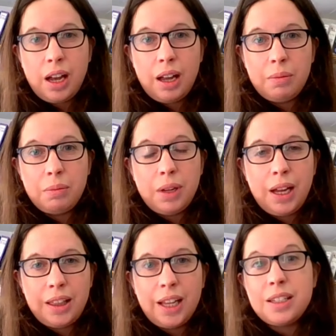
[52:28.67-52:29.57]
and
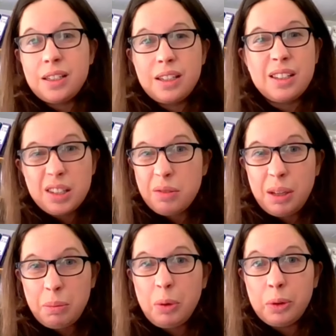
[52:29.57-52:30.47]
that distance is really
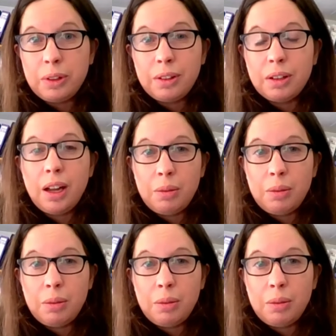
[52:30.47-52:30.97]
important